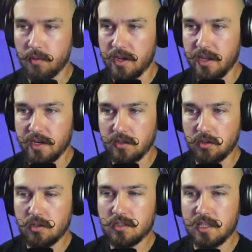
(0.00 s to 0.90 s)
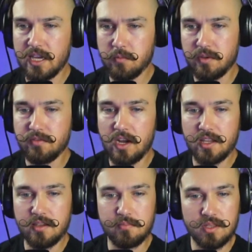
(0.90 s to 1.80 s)
All right, and it looks like we've
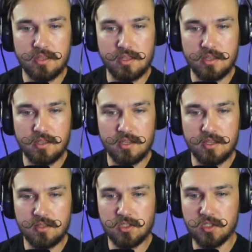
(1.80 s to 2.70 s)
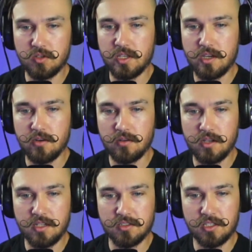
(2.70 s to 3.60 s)
got him in studio.
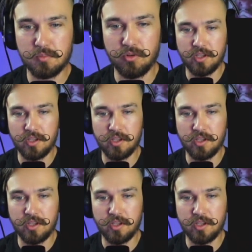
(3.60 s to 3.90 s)
Uh, so let's